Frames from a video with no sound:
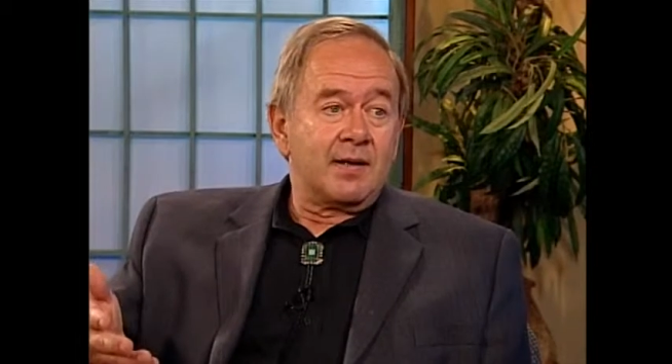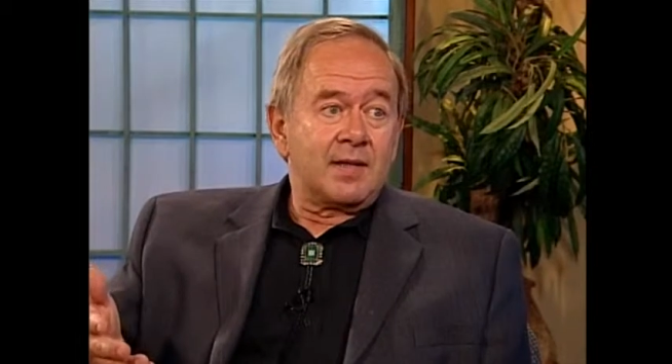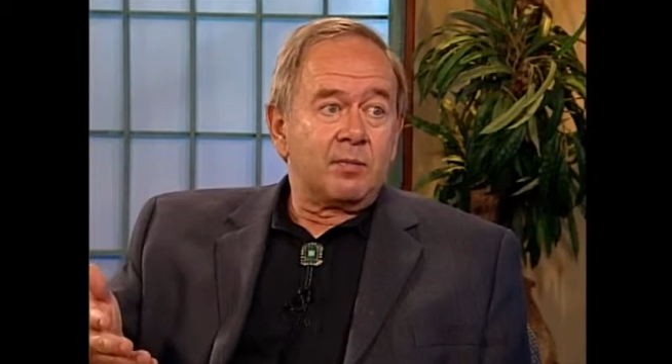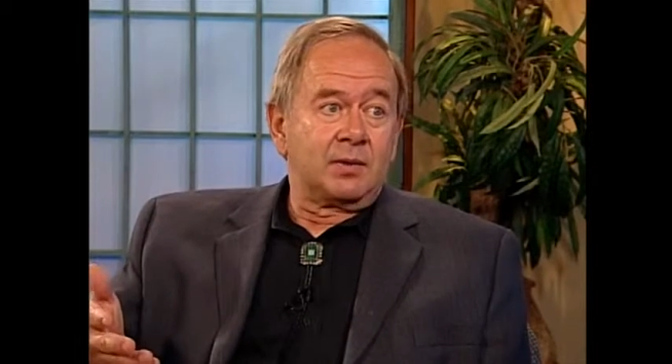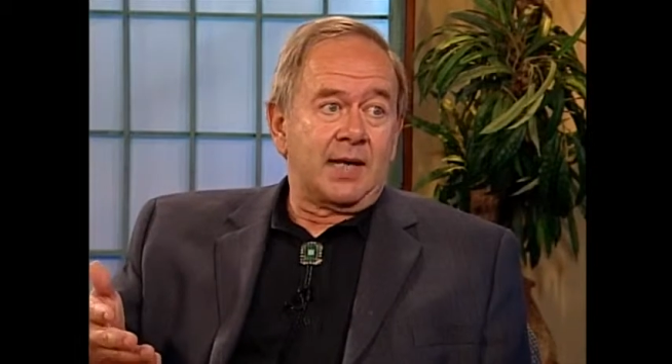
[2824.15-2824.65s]

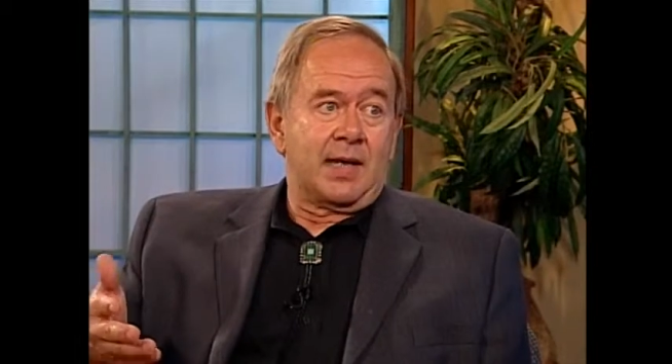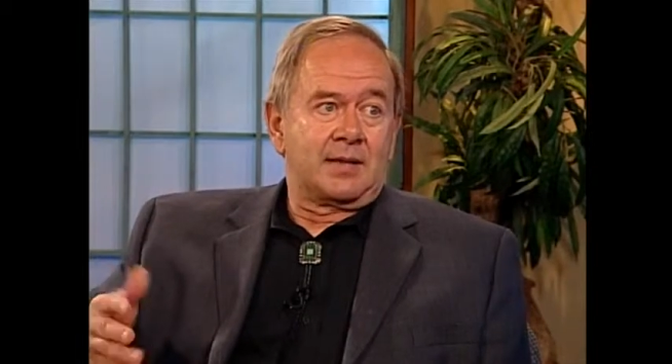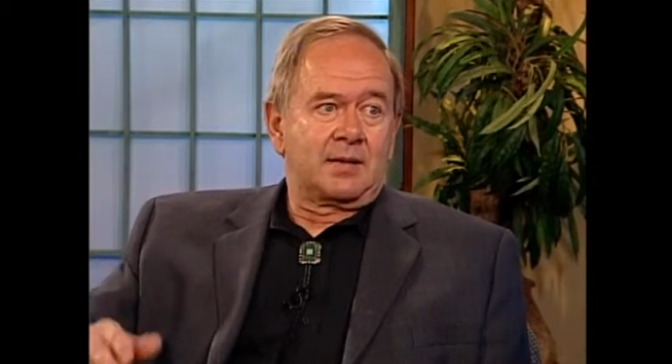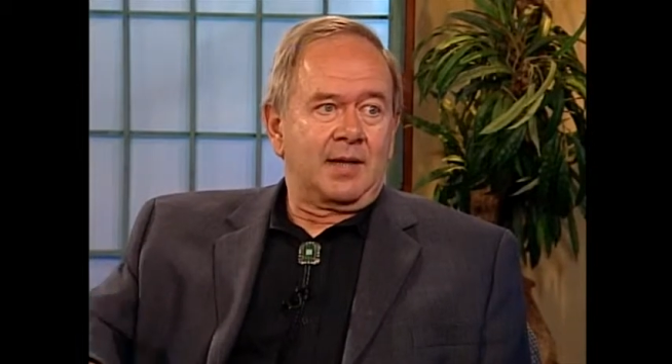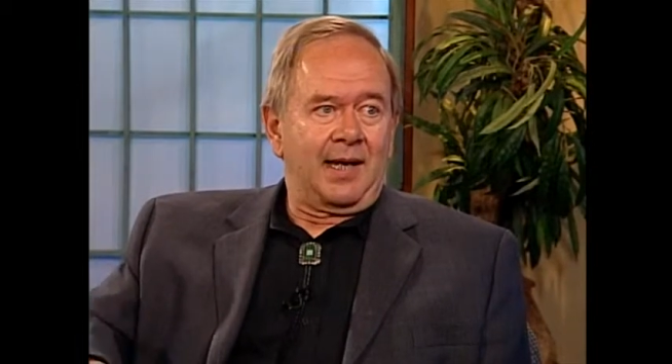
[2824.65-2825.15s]
simple
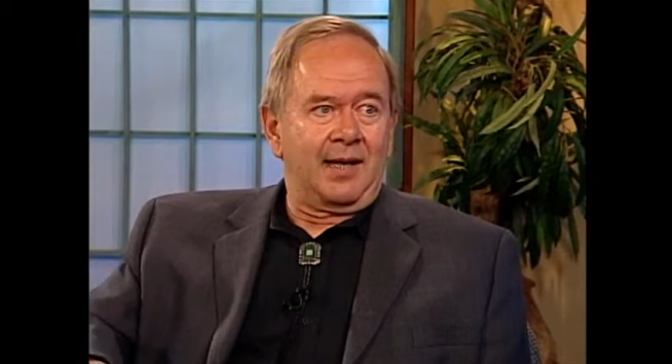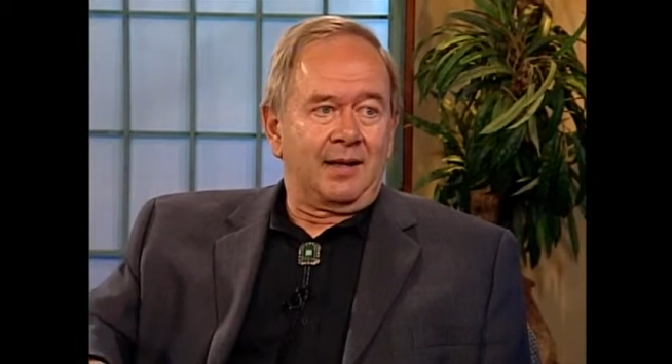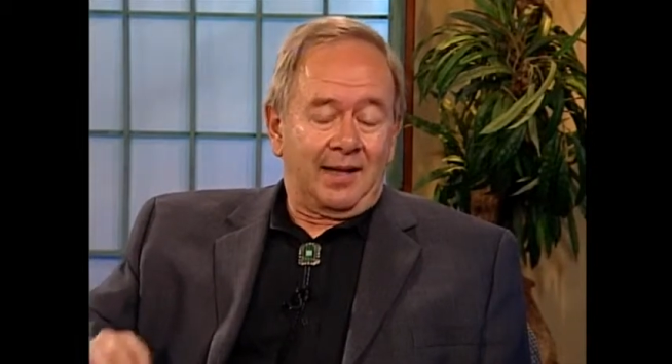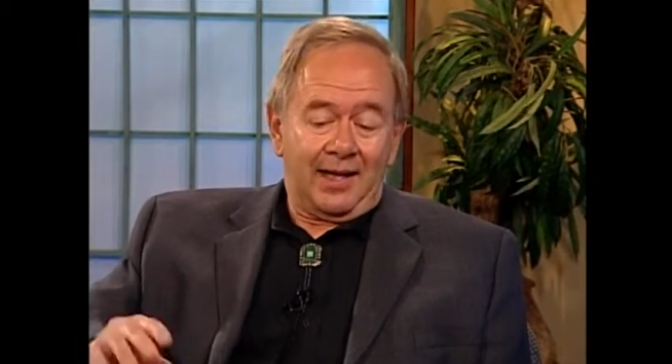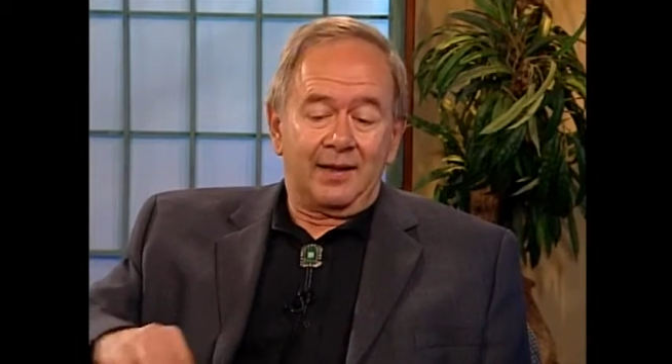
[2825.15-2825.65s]
test
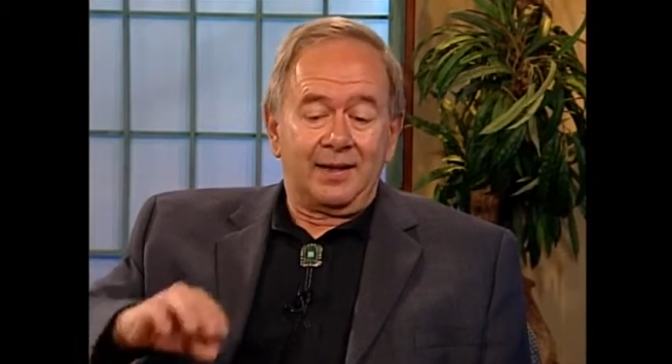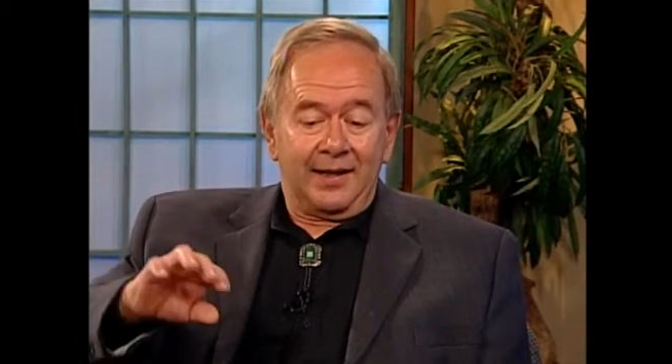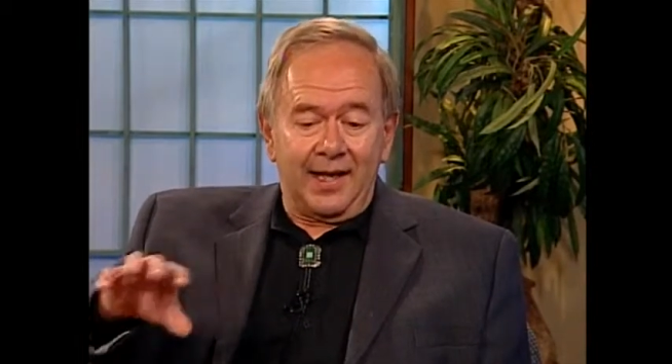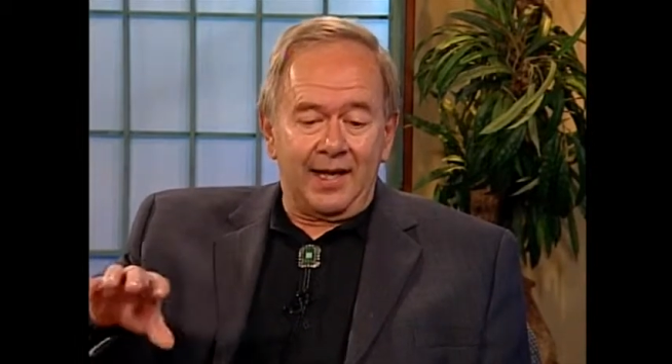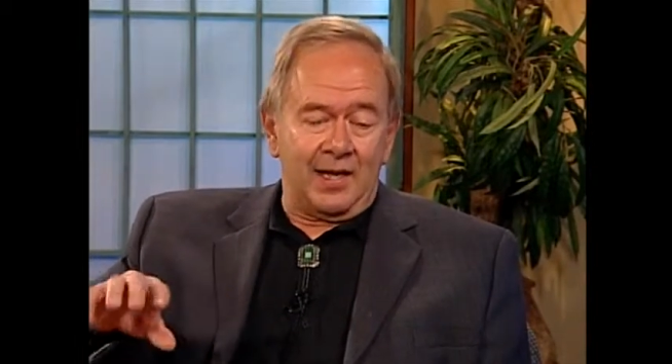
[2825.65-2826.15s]
and then
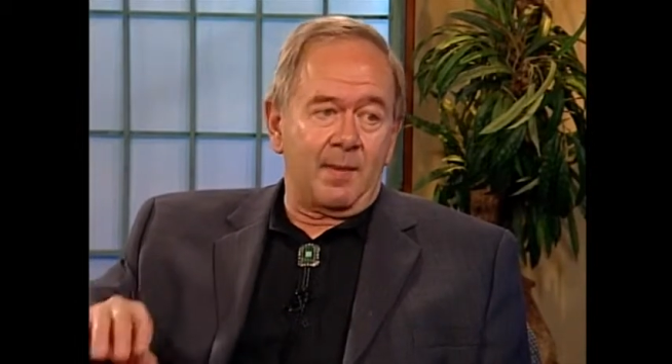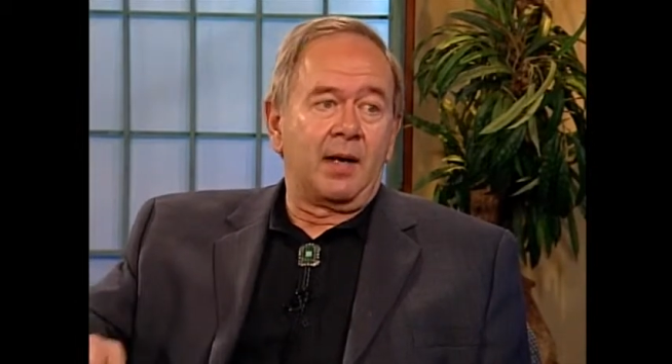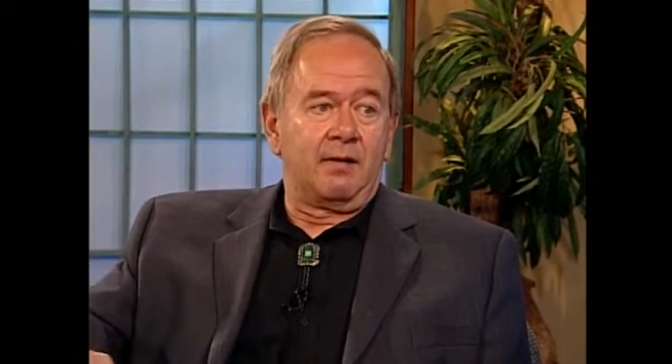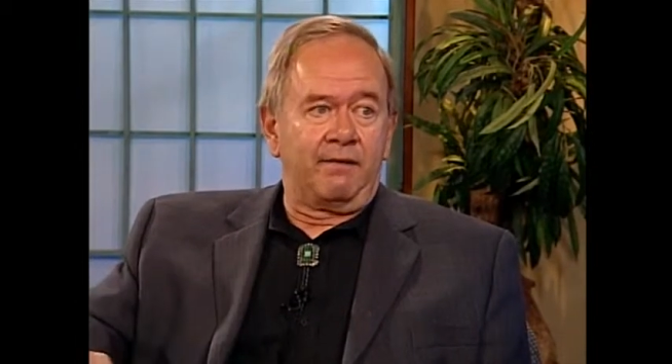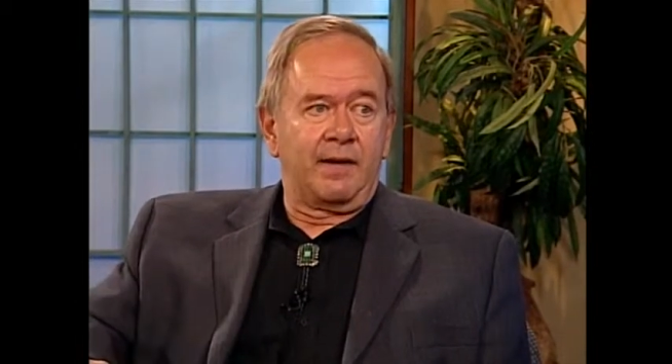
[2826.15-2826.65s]
getting them on
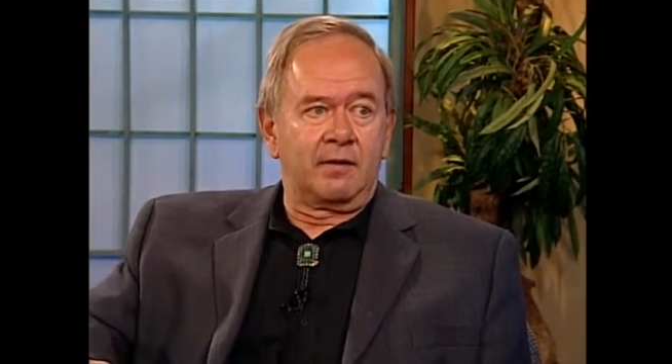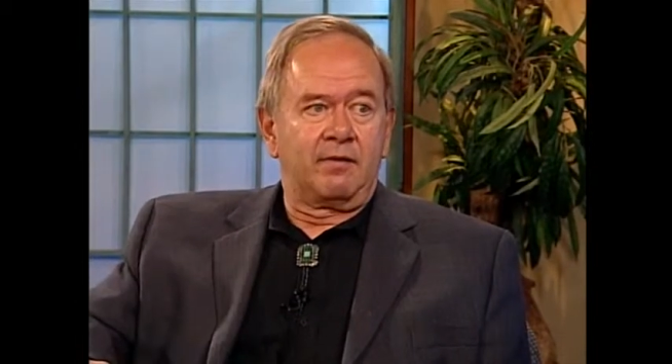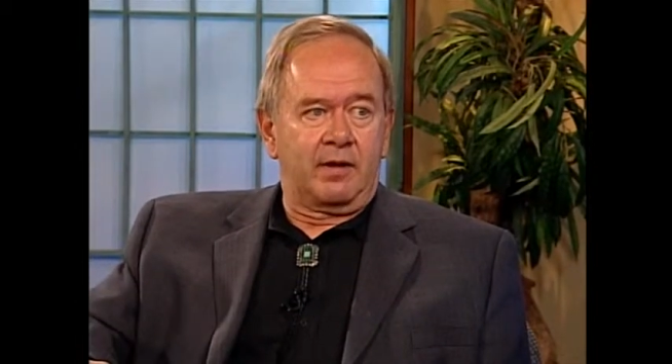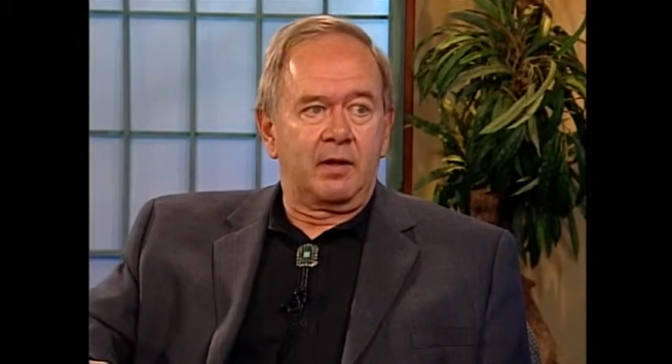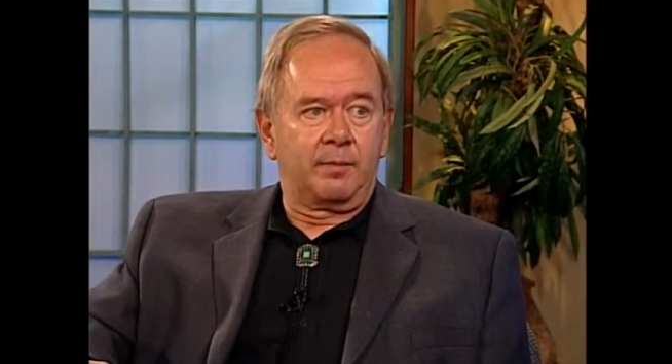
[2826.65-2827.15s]
effective
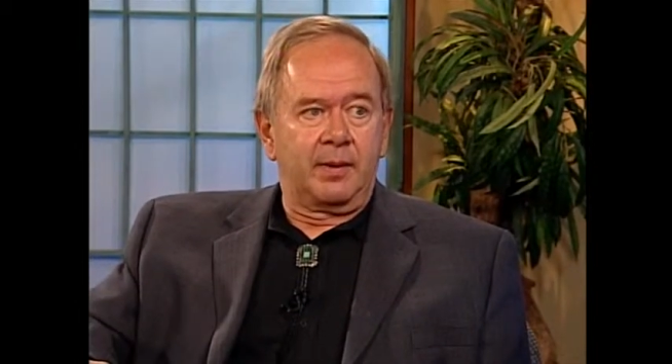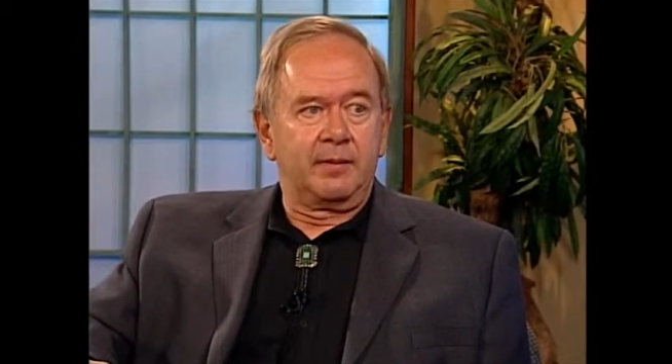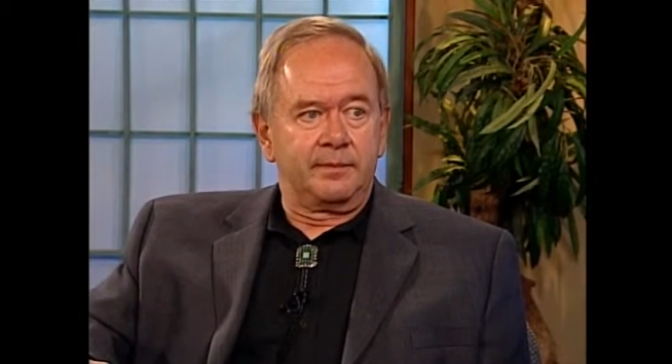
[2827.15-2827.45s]
therapy.